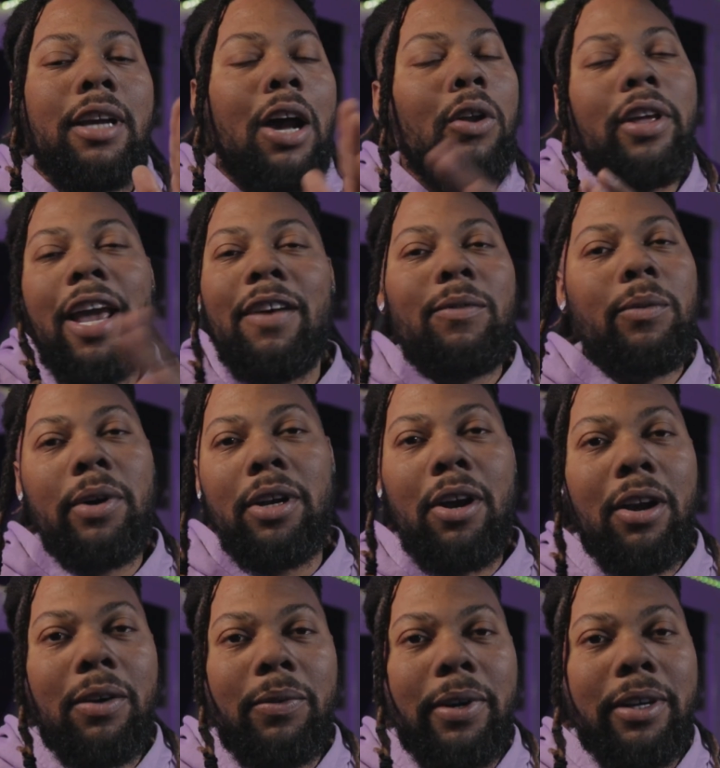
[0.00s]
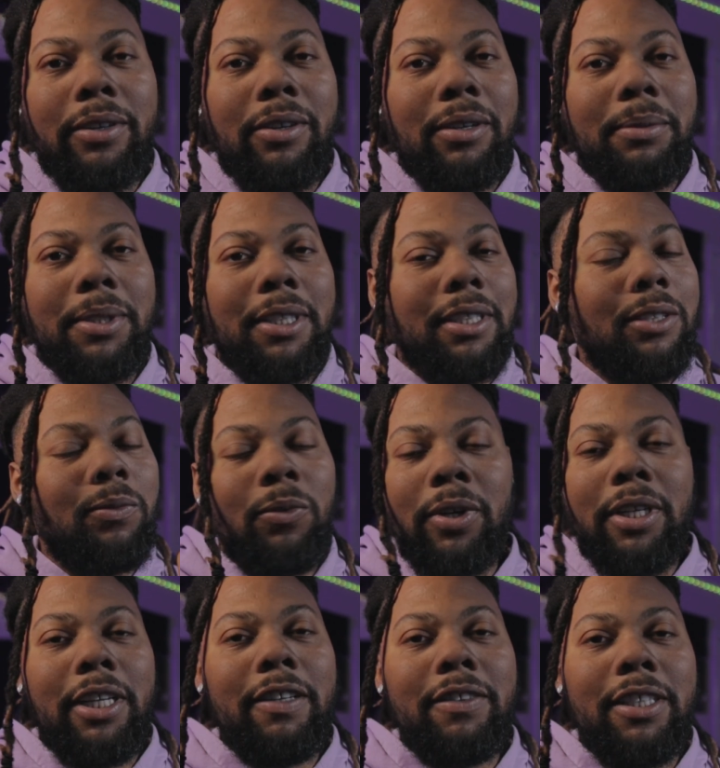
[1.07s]
I only have one hardware, you know what I'm saying, one
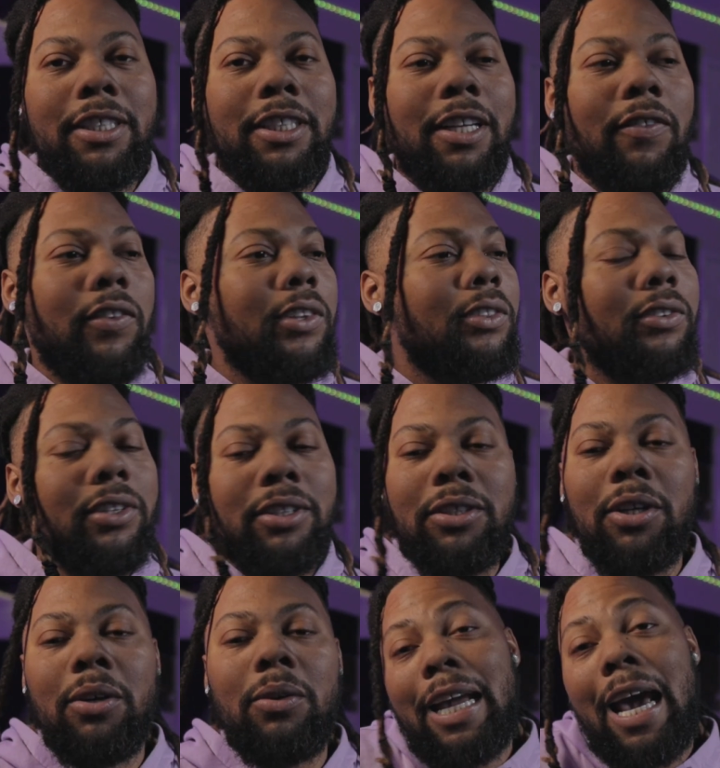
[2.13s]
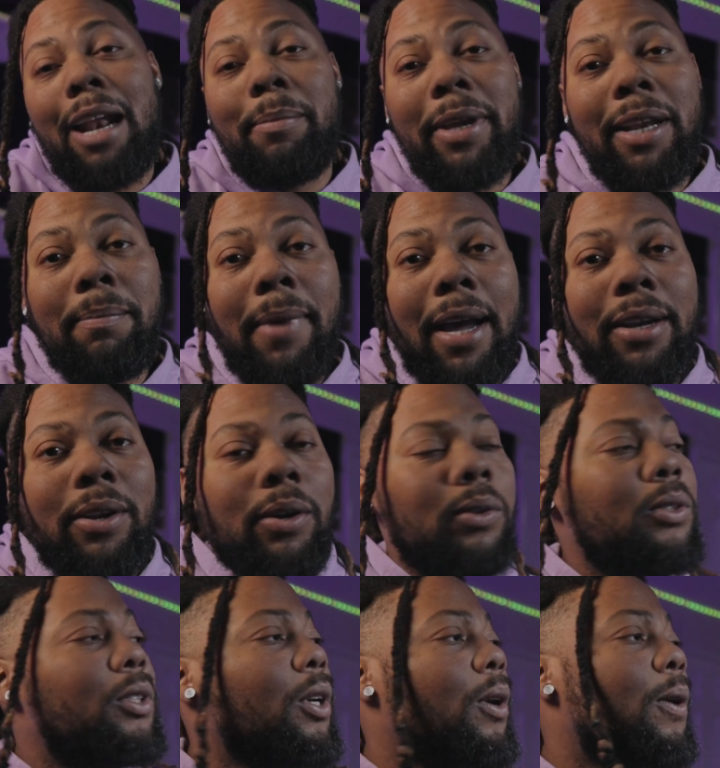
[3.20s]
Neve 1073, so it gotta be in mono.
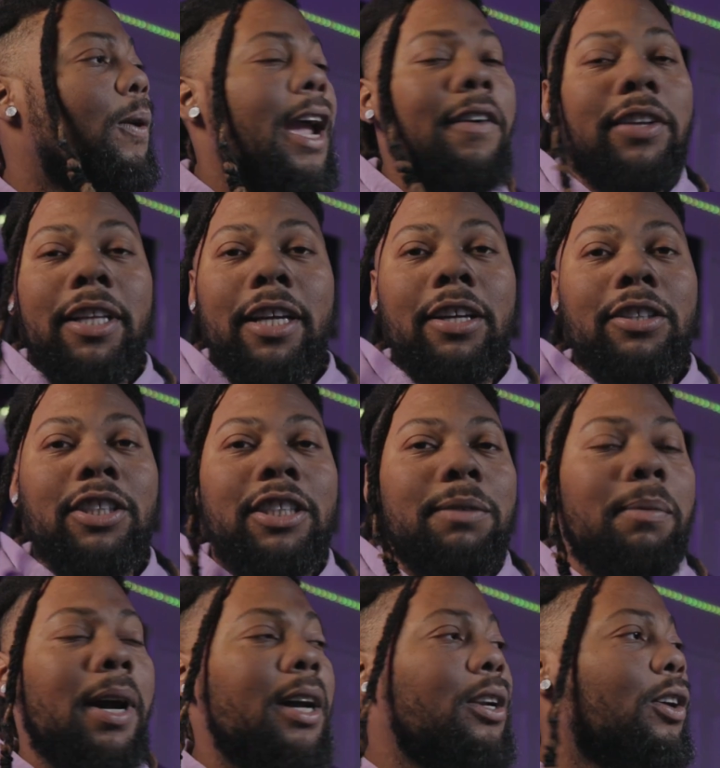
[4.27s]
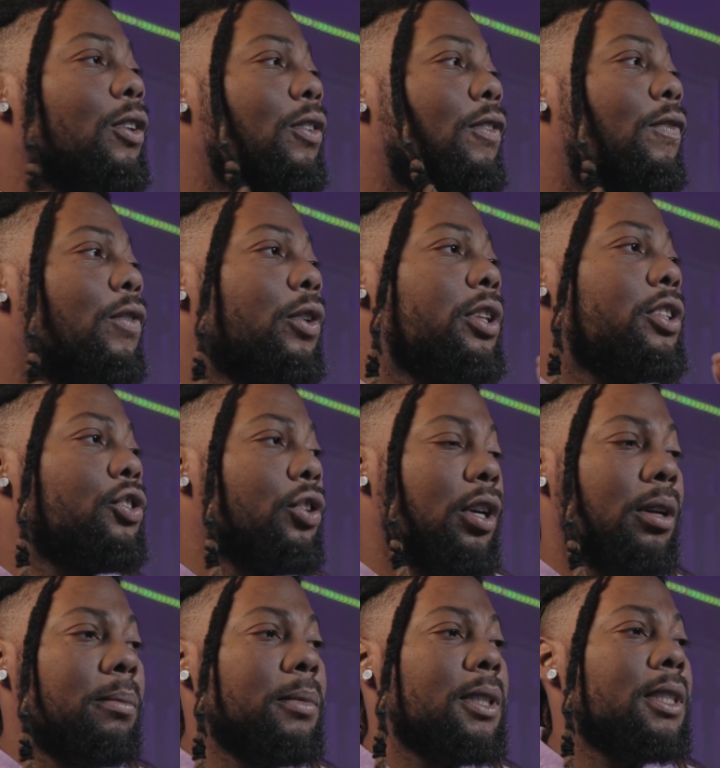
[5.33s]
So everything else is in mono for the
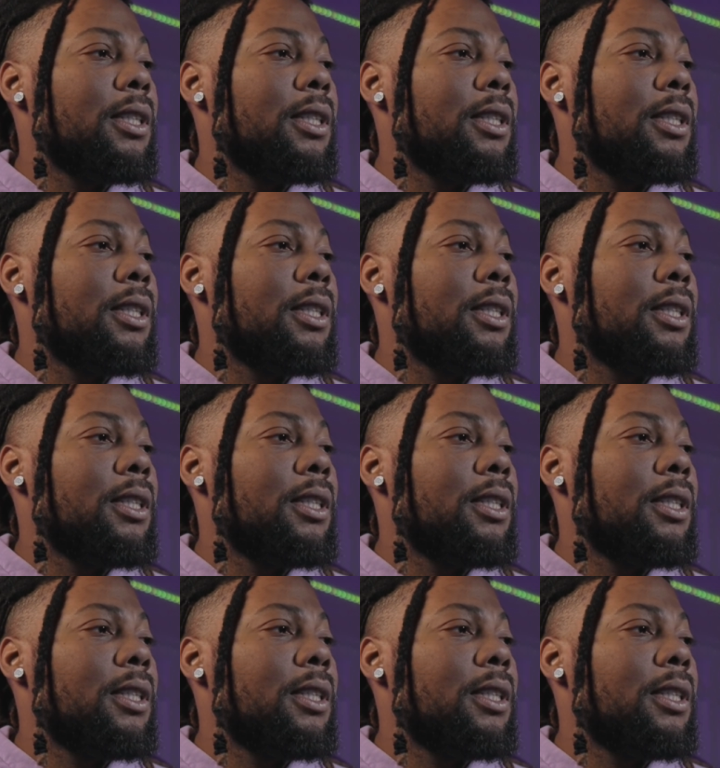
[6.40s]
drums.